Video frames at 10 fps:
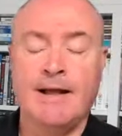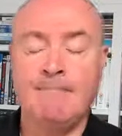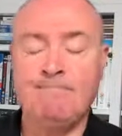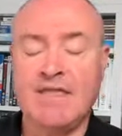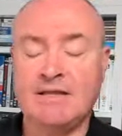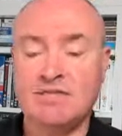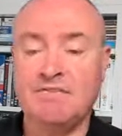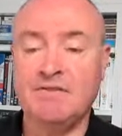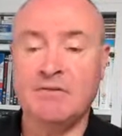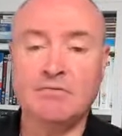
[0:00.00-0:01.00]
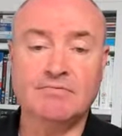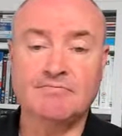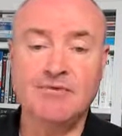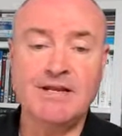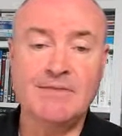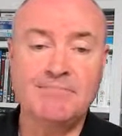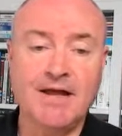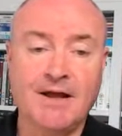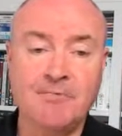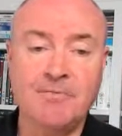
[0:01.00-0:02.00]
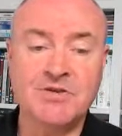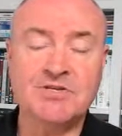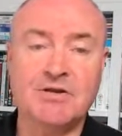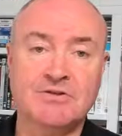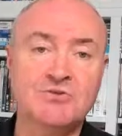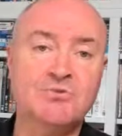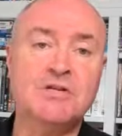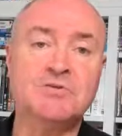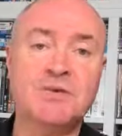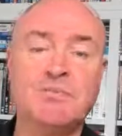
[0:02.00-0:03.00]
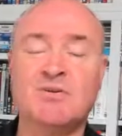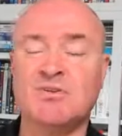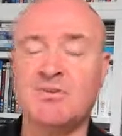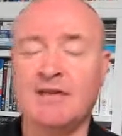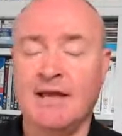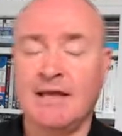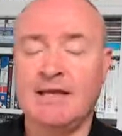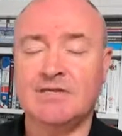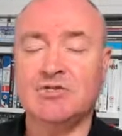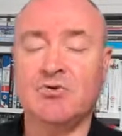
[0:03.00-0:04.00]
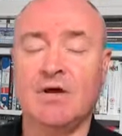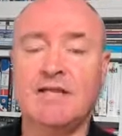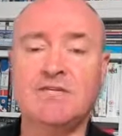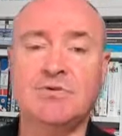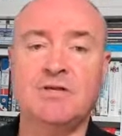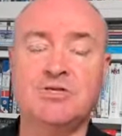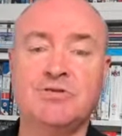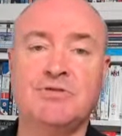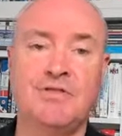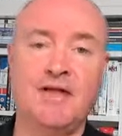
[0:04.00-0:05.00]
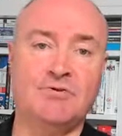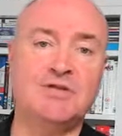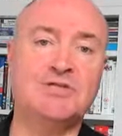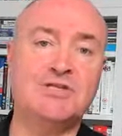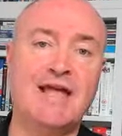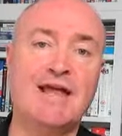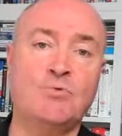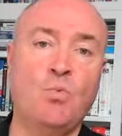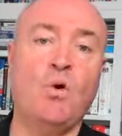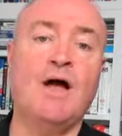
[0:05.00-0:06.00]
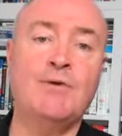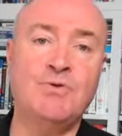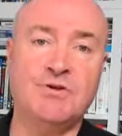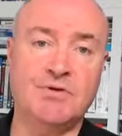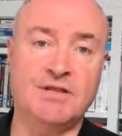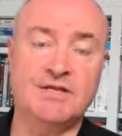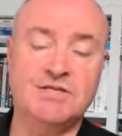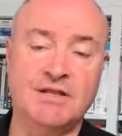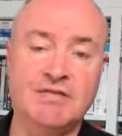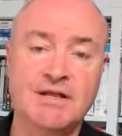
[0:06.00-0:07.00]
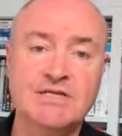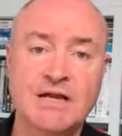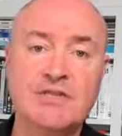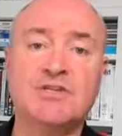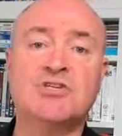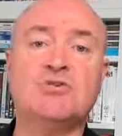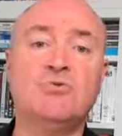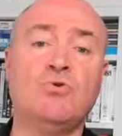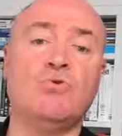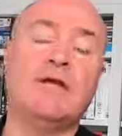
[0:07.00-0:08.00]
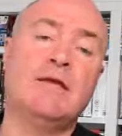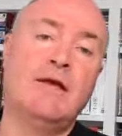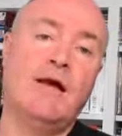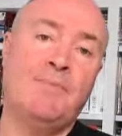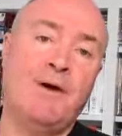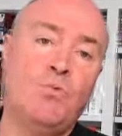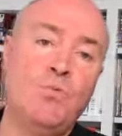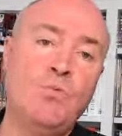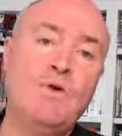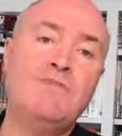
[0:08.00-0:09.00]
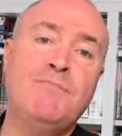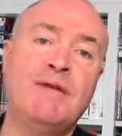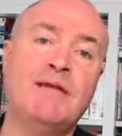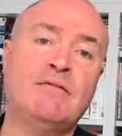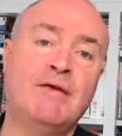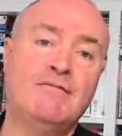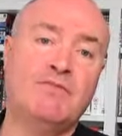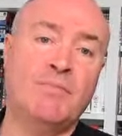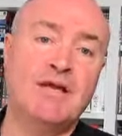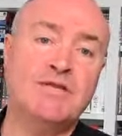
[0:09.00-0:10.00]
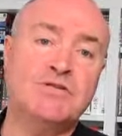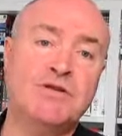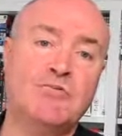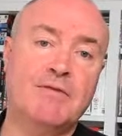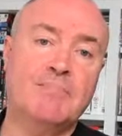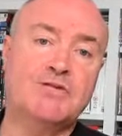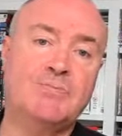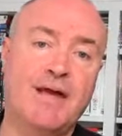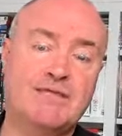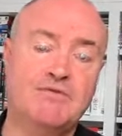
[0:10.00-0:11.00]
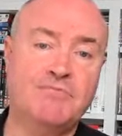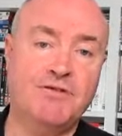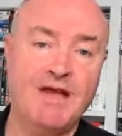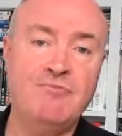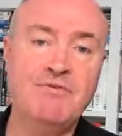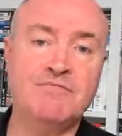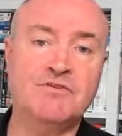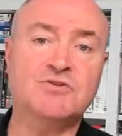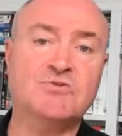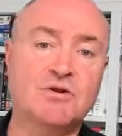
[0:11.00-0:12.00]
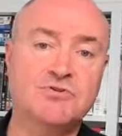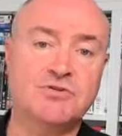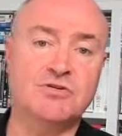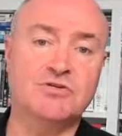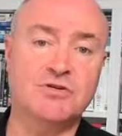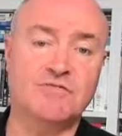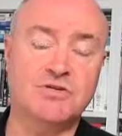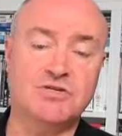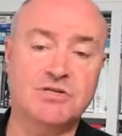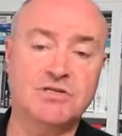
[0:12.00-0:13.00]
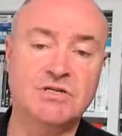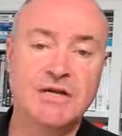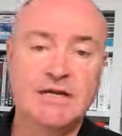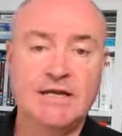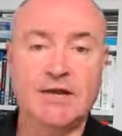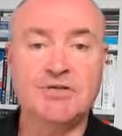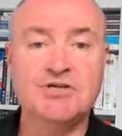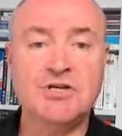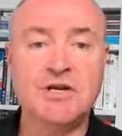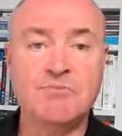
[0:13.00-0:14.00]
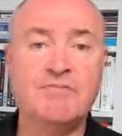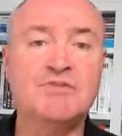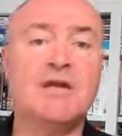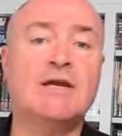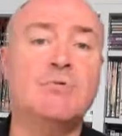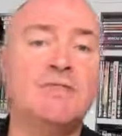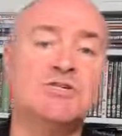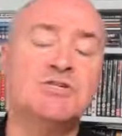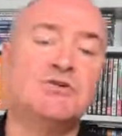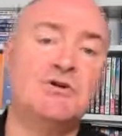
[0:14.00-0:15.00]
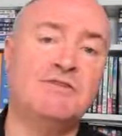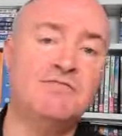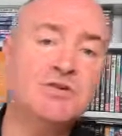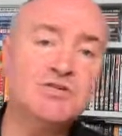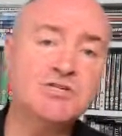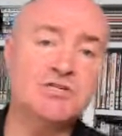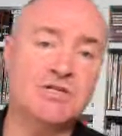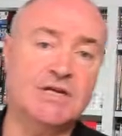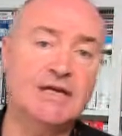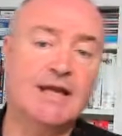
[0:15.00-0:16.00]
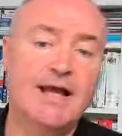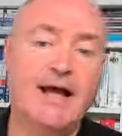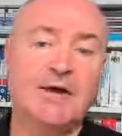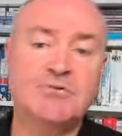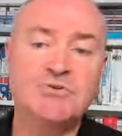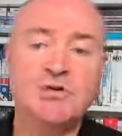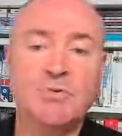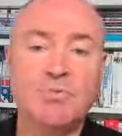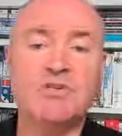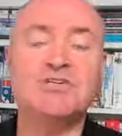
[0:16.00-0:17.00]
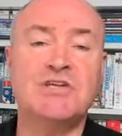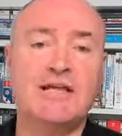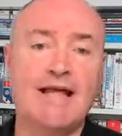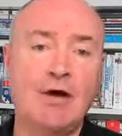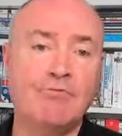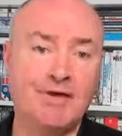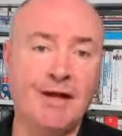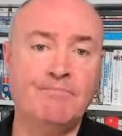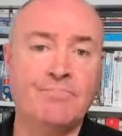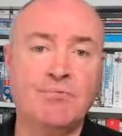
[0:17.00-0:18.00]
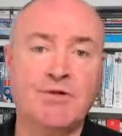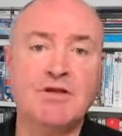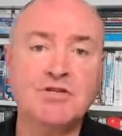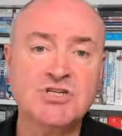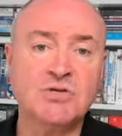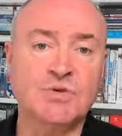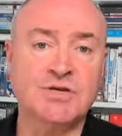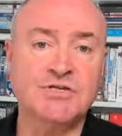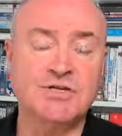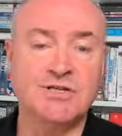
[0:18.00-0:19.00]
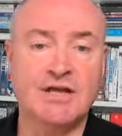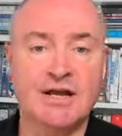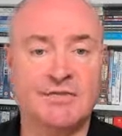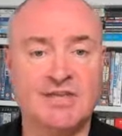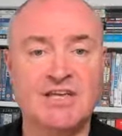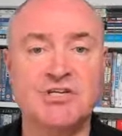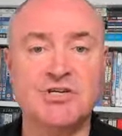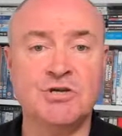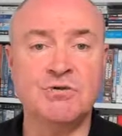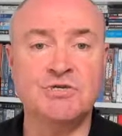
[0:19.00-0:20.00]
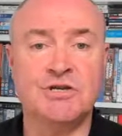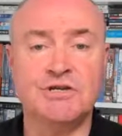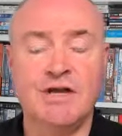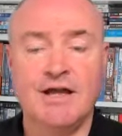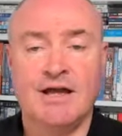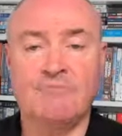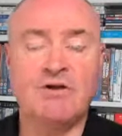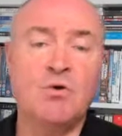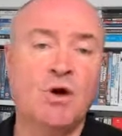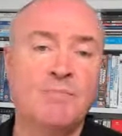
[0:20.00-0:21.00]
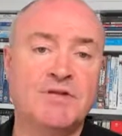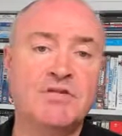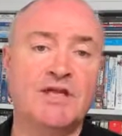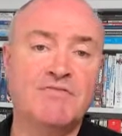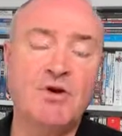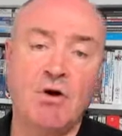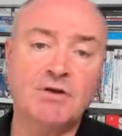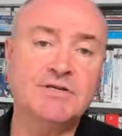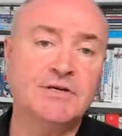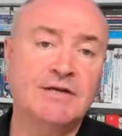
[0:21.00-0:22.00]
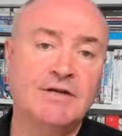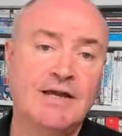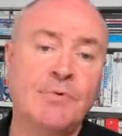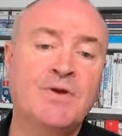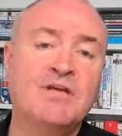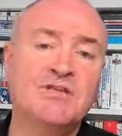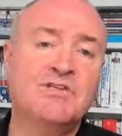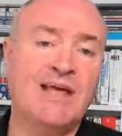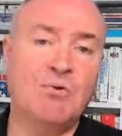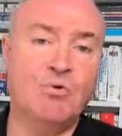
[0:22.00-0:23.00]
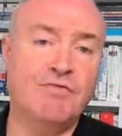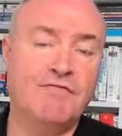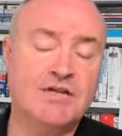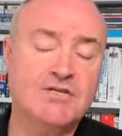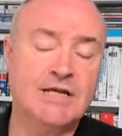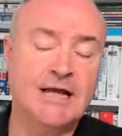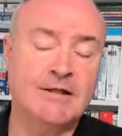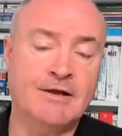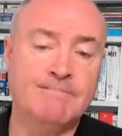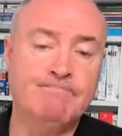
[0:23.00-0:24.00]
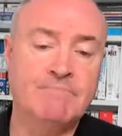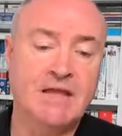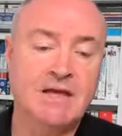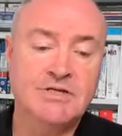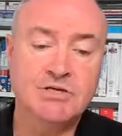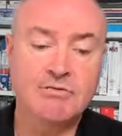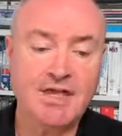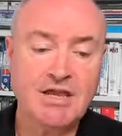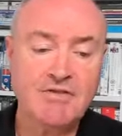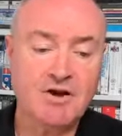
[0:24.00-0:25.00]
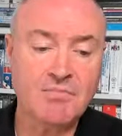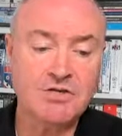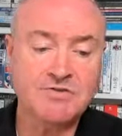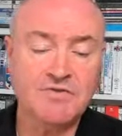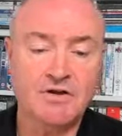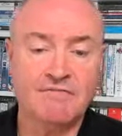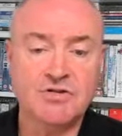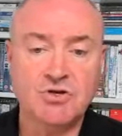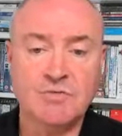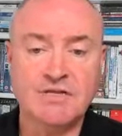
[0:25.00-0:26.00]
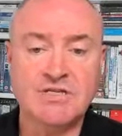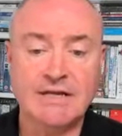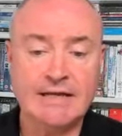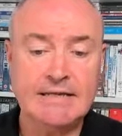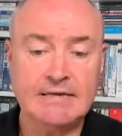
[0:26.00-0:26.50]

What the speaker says: It's difficult really when we start talking to people, because it's trying to ensure that they understand why we're doing this. And I think telling this story about where we've been from a historic perspective with our infrastructure and services, the journey we've taken with Aston University, and also what we've seen out there with customers, and the issues and requirements they've got, we can see how it all fits together. So thank you very much for joining me today.